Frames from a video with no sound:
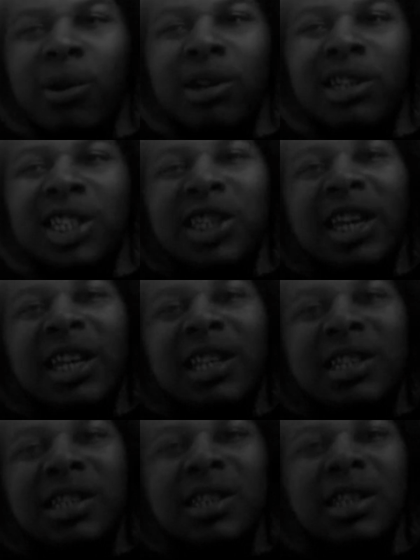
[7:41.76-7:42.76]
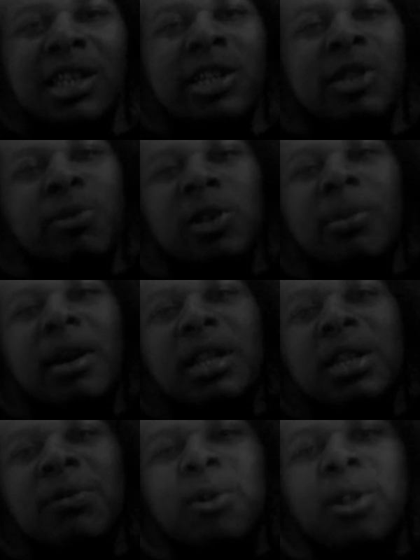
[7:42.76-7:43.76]
in order to change these kids'
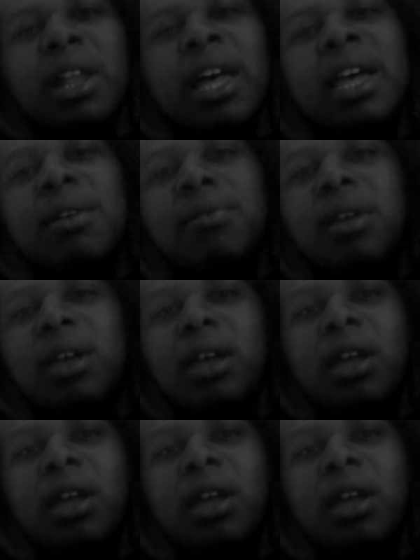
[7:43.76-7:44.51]
perspective on life.